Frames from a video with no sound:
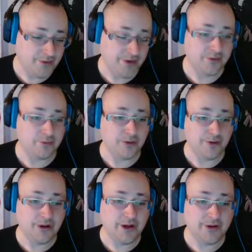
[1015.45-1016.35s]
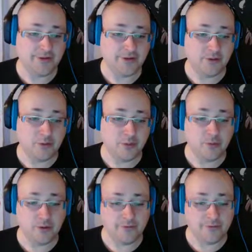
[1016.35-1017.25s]
It's a little bit
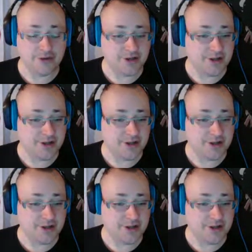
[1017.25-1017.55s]
more efficient